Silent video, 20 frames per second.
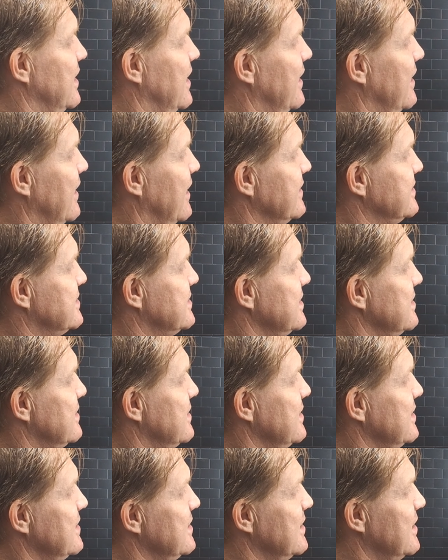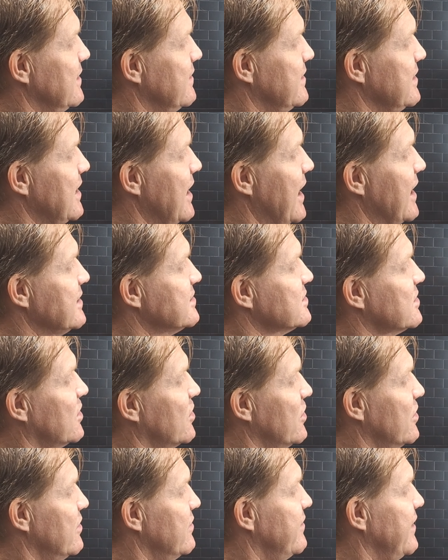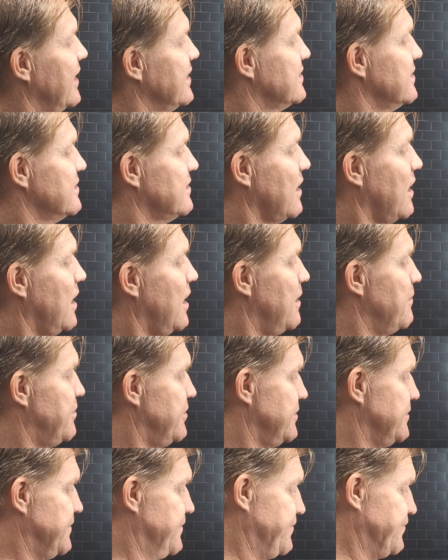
I see the S curve at the top.